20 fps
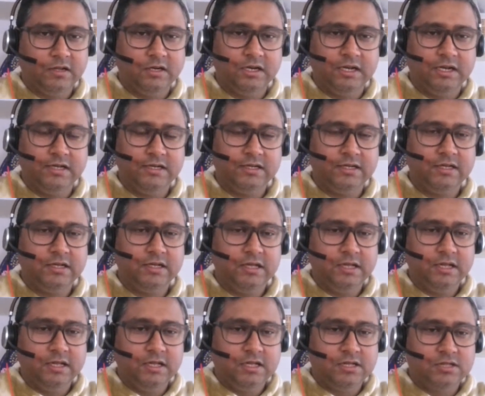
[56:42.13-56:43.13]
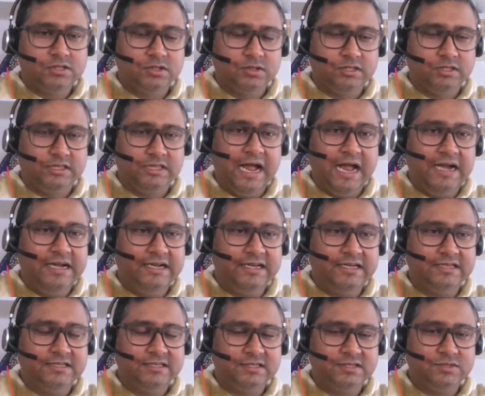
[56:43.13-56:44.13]
right? So that
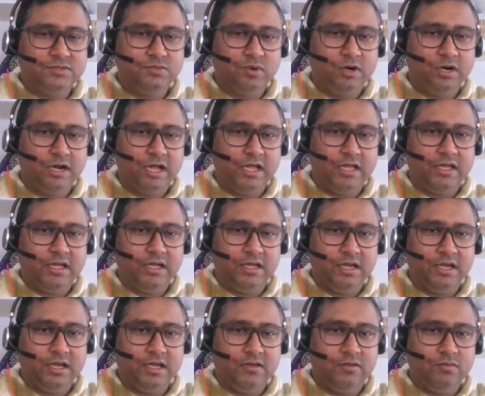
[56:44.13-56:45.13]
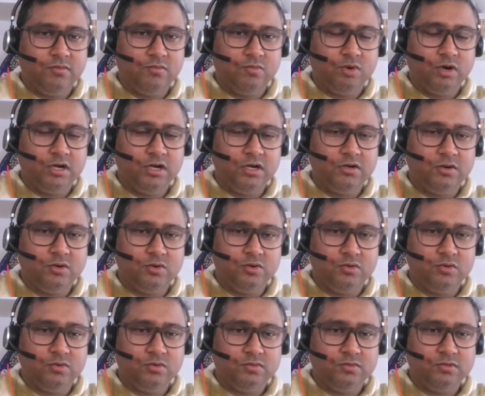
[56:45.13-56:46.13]
is what I wanted
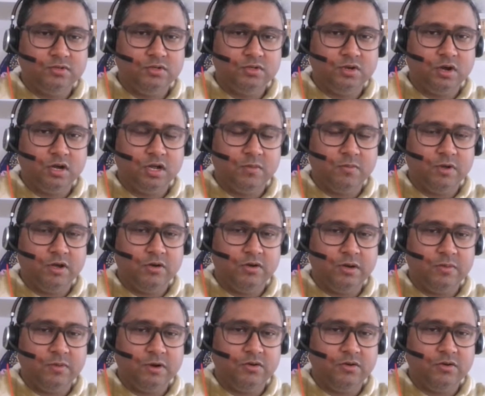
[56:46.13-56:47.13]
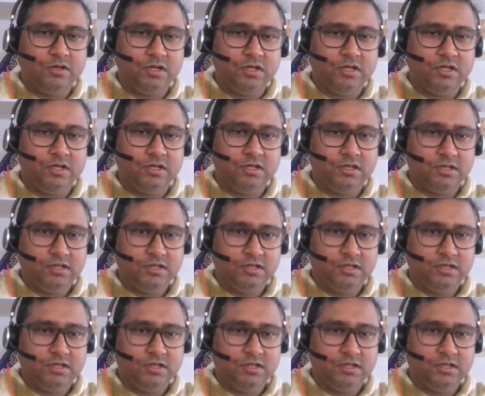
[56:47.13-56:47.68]
to talk about the